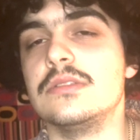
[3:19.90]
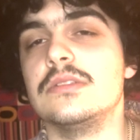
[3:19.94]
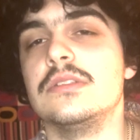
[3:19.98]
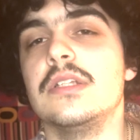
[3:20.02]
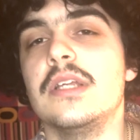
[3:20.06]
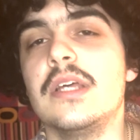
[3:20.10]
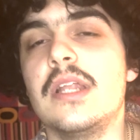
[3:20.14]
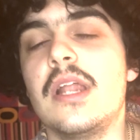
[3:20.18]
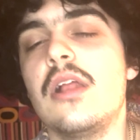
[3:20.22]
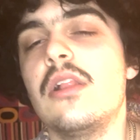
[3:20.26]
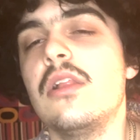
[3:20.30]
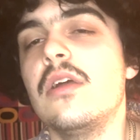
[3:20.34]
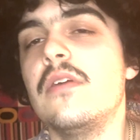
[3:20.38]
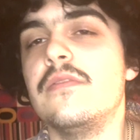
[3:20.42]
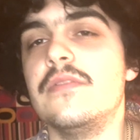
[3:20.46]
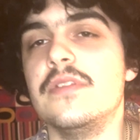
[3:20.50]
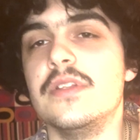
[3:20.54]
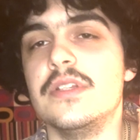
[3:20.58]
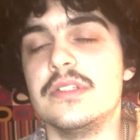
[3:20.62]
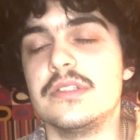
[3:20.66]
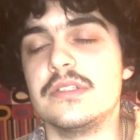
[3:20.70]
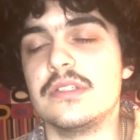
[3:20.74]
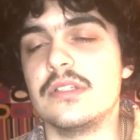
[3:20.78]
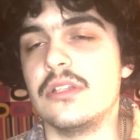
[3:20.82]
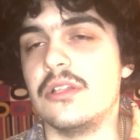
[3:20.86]
And I love
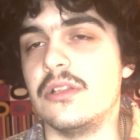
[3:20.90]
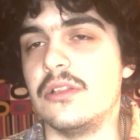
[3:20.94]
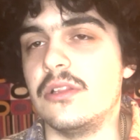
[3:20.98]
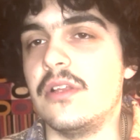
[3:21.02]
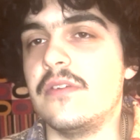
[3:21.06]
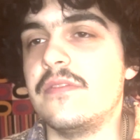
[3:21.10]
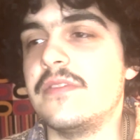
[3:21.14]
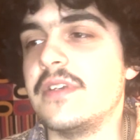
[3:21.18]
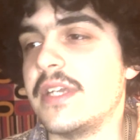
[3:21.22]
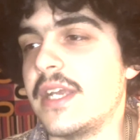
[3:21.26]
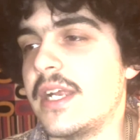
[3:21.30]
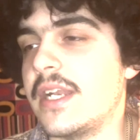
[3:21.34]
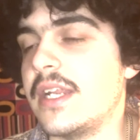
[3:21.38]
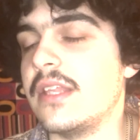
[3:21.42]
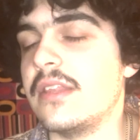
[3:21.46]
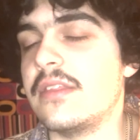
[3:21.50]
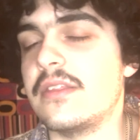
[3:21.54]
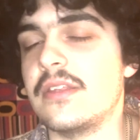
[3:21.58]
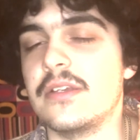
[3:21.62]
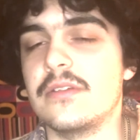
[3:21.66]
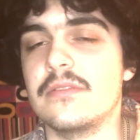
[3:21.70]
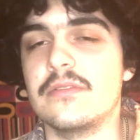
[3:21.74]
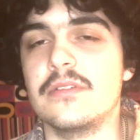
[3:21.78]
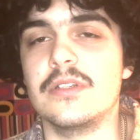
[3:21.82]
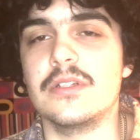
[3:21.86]
this. Loving
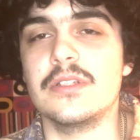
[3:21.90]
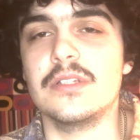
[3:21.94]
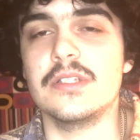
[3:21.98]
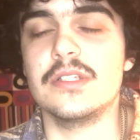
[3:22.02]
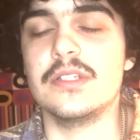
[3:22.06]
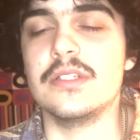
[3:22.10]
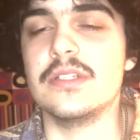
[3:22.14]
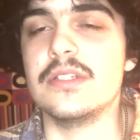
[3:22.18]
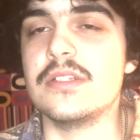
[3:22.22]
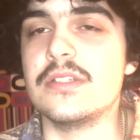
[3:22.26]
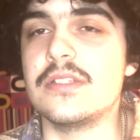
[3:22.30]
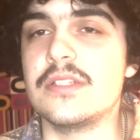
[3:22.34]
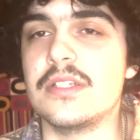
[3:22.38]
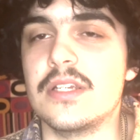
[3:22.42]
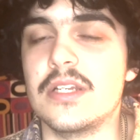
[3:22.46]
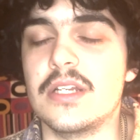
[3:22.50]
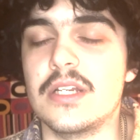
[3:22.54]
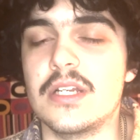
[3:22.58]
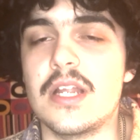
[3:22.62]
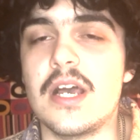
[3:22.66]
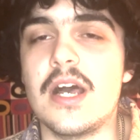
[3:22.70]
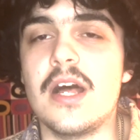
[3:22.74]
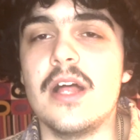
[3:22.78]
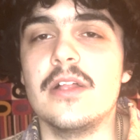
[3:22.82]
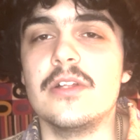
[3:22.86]
anything really is an
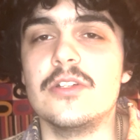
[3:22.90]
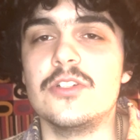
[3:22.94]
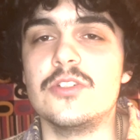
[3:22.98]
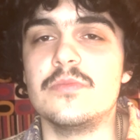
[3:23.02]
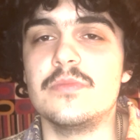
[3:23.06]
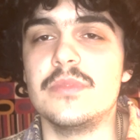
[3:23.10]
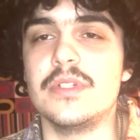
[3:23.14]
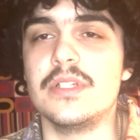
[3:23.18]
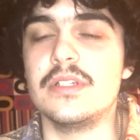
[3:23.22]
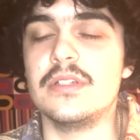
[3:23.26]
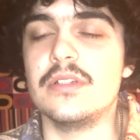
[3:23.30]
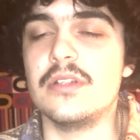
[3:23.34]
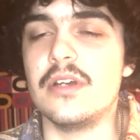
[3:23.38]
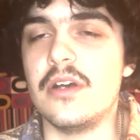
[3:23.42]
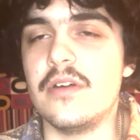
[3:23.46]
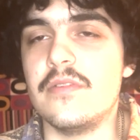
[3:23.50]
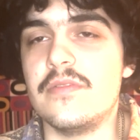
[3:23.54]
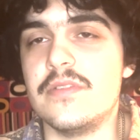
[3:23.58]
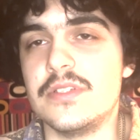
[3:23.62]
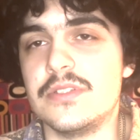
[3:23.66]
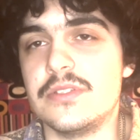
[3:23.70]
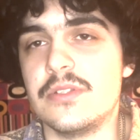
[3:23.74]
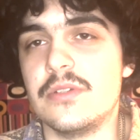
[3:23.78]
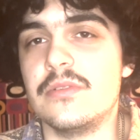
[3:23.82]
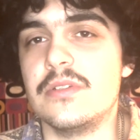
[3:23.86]
acknowledgement of
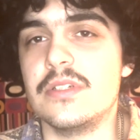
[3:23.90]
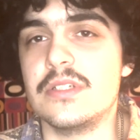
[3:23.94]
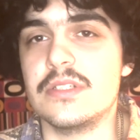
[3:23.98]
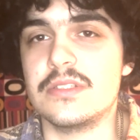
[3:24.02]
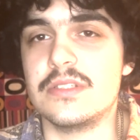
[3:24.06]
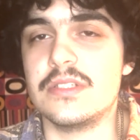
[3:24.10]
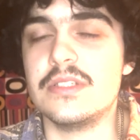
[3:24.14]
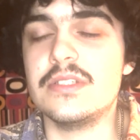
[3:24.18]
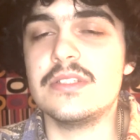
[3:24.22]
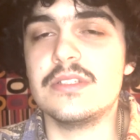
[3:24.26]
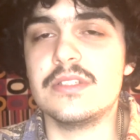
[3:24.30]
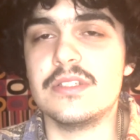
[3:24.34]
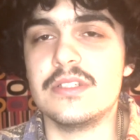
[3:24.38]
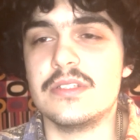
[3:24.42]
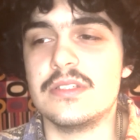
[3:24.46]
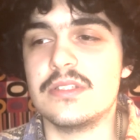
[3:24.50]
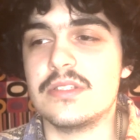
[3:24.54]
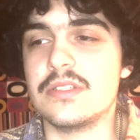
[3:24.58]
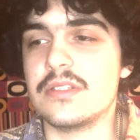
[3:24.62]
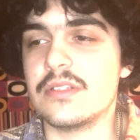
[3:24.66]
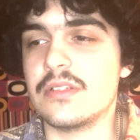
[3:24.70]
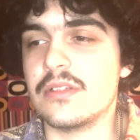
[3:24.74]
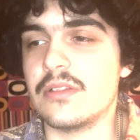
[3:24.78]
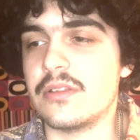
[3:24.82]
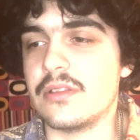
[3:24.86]
its own
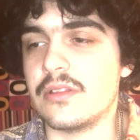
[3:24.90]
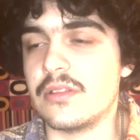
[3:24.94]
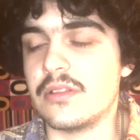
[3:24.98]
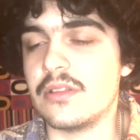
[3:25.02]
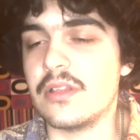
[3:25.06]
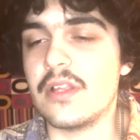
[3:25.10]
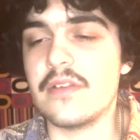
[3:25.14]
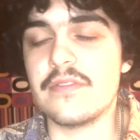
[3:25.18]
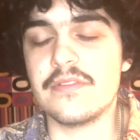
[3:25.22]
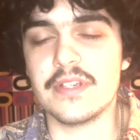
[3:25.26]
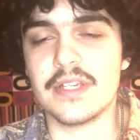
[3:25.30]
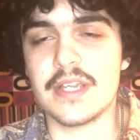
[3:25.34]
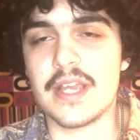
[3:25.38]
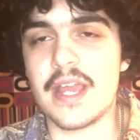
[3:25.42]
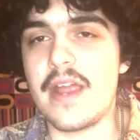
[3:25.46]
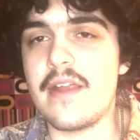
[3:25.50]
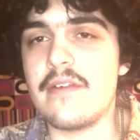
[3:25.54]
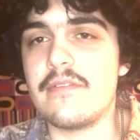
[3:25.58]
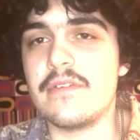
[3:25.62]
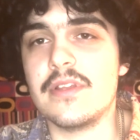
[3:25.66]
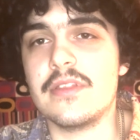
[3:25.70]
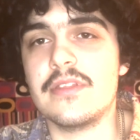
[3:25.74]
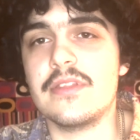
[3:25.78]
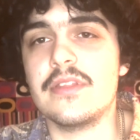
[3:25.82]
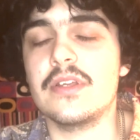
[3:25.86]
existence. Loving
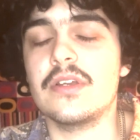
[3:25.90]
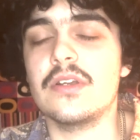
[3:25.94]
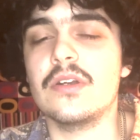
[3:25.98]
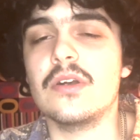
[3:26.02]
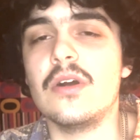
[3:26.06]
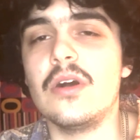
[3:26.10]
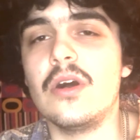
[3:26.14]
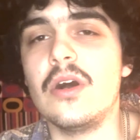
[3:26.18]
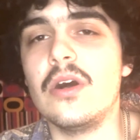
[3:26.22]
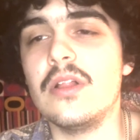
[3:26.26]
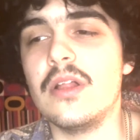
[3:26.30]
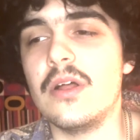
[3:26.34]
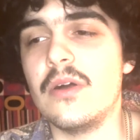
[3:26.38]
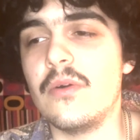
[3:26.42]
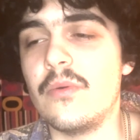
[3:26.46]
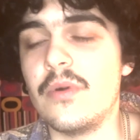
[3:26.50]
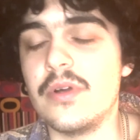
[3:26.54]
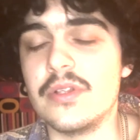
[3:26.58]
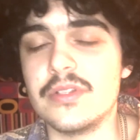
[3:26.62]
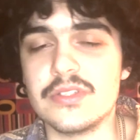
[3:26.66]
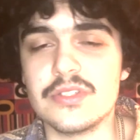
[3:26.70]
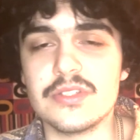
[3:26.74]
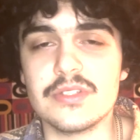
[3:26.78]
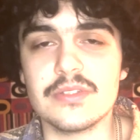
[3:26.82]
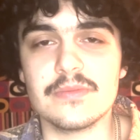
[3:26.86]
everything all at
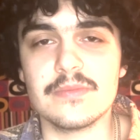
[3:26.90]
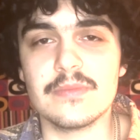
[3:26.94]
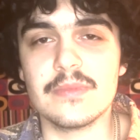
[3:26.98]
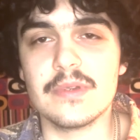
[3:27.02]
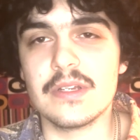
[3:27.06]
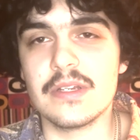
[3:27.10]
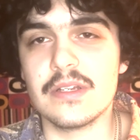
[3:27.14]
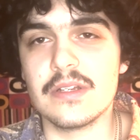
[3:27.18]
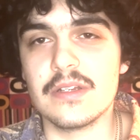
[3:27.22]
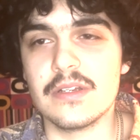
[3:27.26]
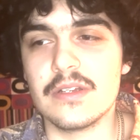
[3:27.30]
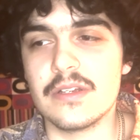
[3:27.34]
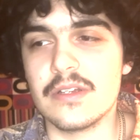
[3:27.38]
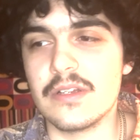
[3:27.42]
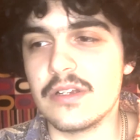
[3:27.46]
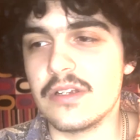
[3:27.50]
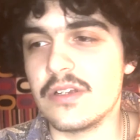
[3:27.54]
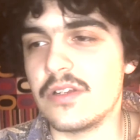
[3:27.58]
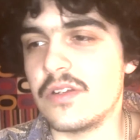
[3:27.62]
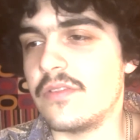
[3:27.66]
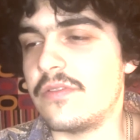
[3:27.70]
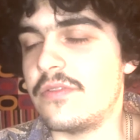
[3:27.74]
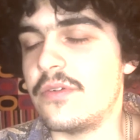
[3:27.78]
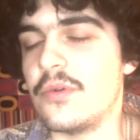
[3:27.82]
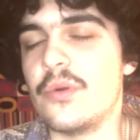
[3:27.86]
once
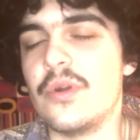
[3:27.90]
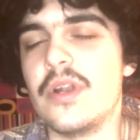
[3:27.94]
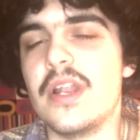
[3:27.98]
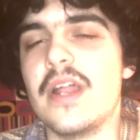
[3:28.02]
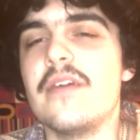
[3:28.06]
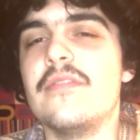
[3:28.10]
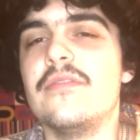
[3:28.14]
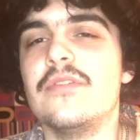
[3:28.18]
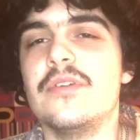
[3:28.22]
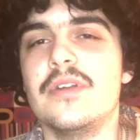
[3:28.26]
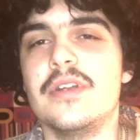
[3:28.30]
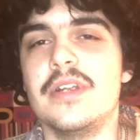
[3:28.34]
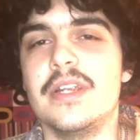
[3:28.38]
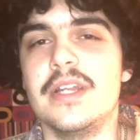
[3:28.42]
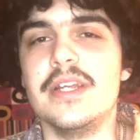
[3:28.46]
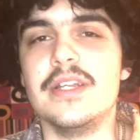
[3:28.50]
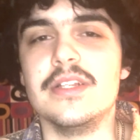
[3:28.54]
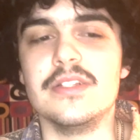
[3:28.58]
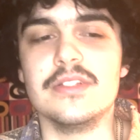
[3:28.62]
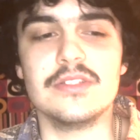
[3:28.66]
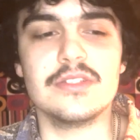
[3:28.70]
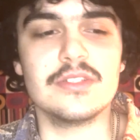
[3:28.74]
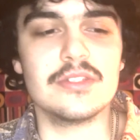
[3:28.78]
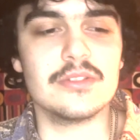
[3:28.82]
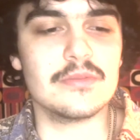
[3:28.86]
for whatever it
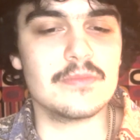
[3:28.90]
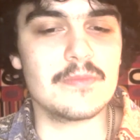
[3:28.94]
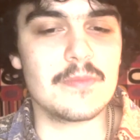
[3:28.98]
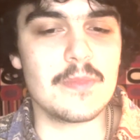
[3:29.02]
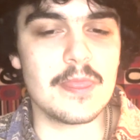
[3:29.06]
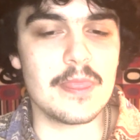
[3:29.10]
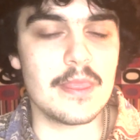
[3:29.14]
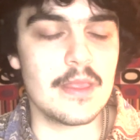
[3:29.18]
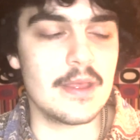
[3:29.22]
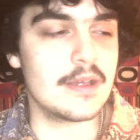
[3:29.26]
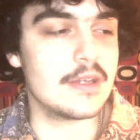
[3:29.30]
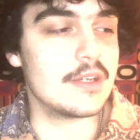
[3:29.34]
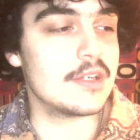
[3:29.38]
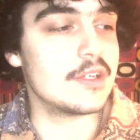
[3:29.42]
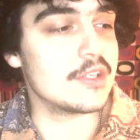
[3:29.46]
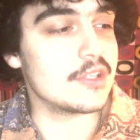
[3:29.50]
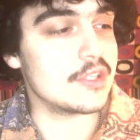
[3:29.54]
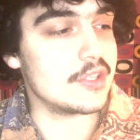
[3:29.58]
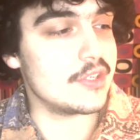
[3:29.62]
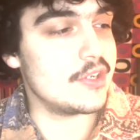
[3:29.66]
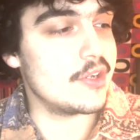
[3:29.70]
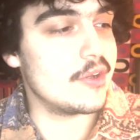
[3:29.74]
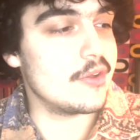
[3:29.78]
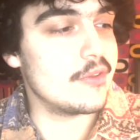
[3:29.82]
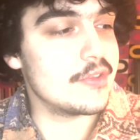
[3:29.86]
is.
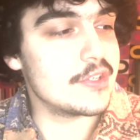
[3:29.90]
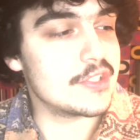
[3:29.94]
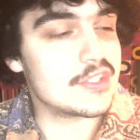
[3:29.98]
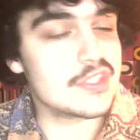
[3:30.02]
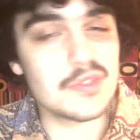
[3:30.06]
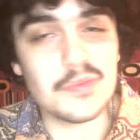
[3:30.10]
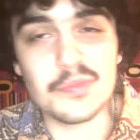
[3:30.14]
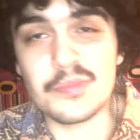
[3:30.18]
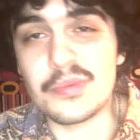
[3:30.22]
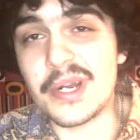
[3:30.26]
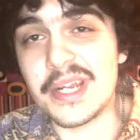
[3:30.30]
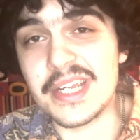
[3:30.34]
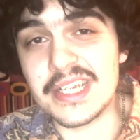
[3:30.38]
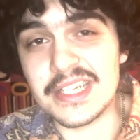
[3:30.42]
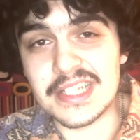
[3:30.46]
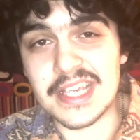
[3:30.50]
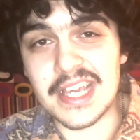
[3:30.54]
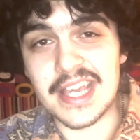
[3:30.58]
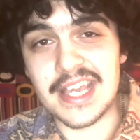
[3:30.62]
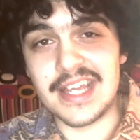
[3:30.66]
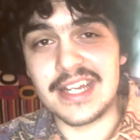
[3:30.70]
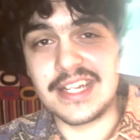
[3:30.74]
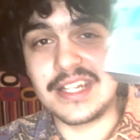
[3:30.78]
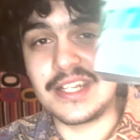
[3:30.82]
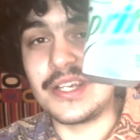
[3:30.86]
You know, this Sprite
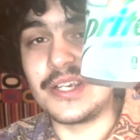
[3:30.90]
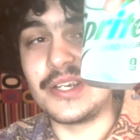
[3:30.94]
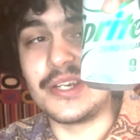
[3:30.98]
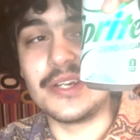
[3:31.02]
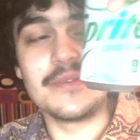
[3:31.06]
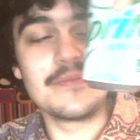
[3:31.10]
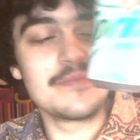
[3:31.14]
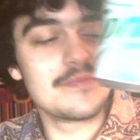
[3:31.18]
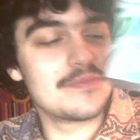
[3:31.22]
can here.